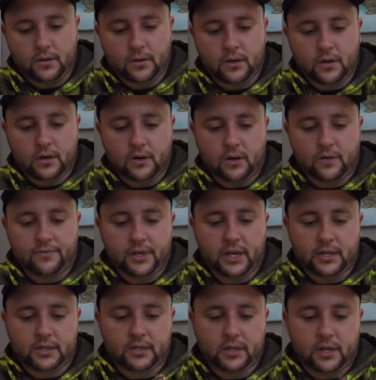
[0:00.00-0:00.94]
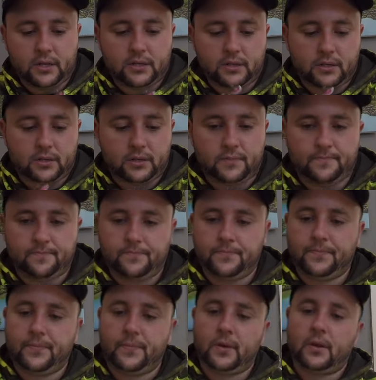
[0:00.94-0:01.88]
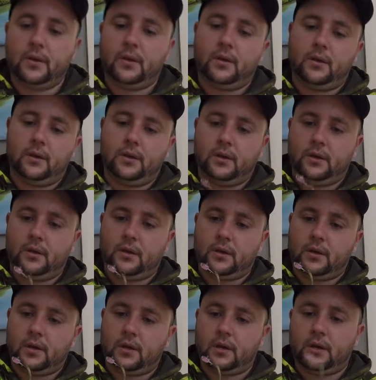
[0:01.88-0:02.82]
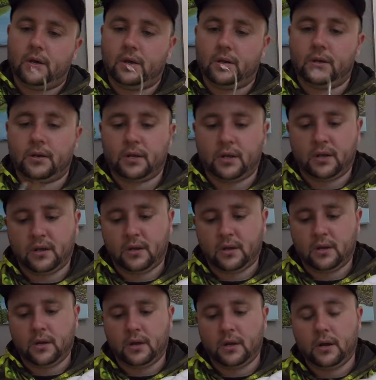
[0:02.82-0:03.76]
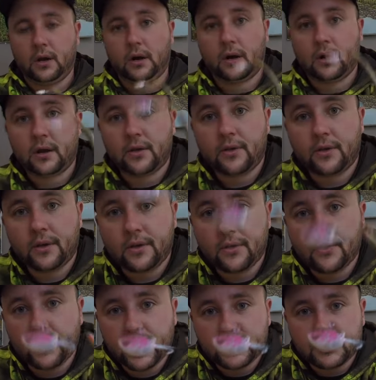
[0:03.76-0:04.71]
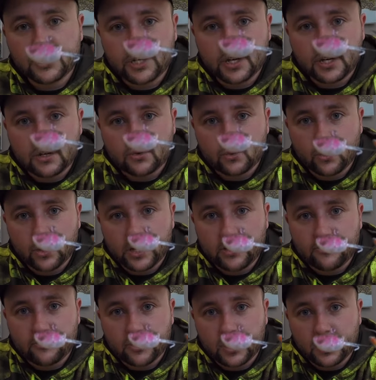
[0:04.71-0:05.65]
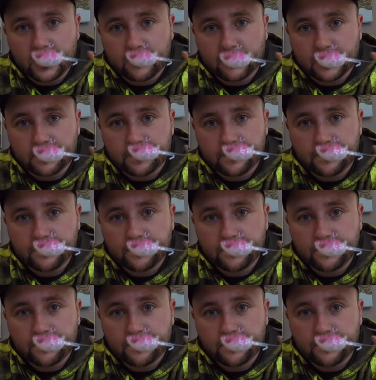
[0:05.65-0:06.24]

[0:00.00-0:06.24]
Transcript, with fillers: Knock off the excess. And that jig is ready for the oven.